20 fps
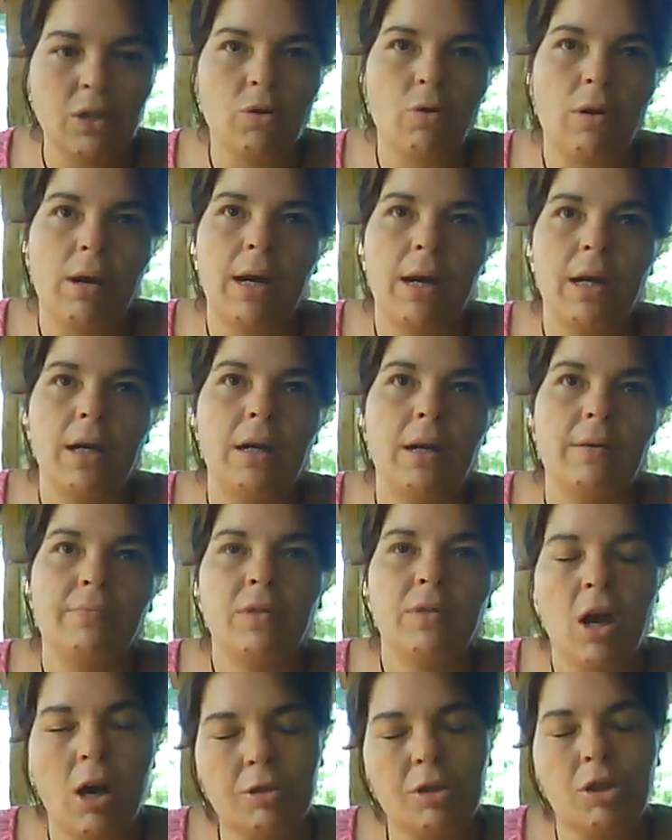train of
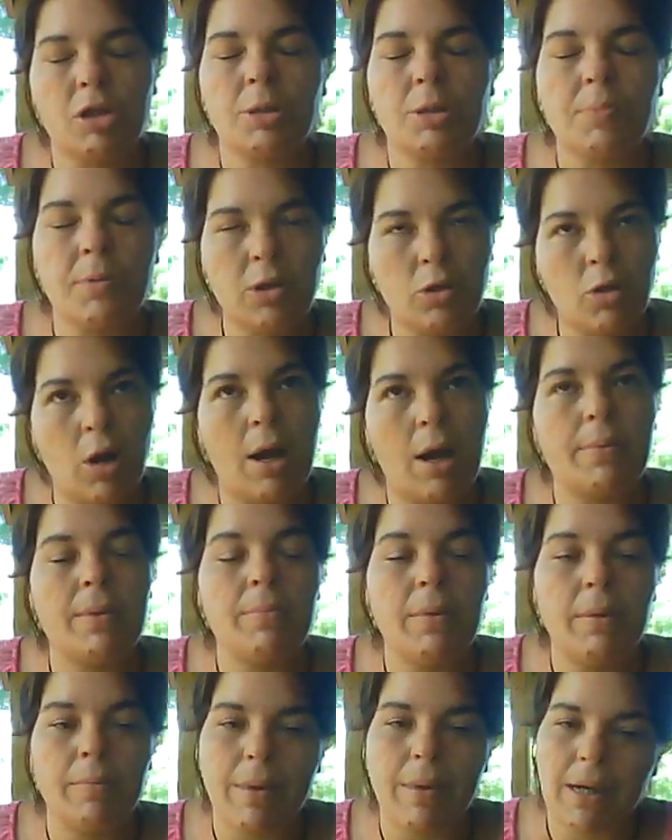doctors prescribing
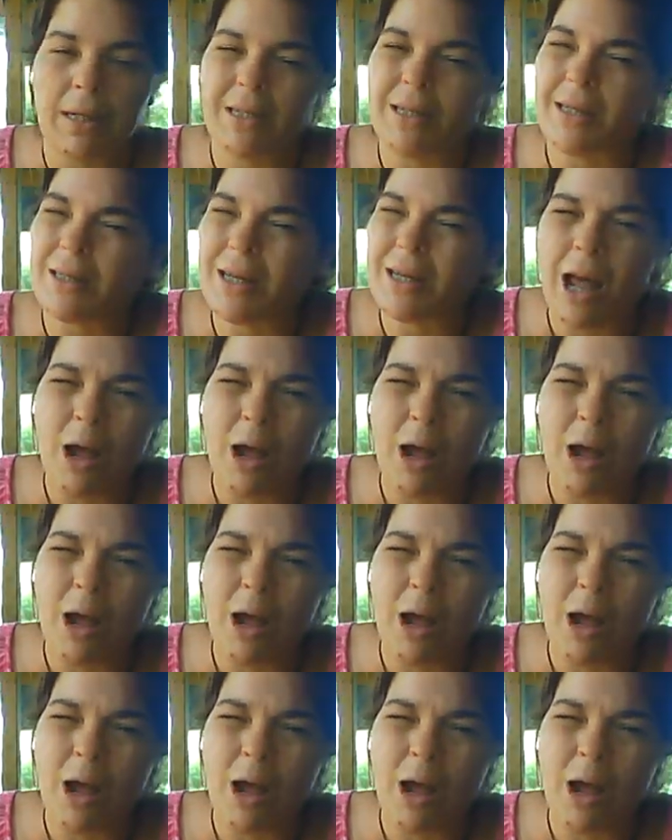me medicines.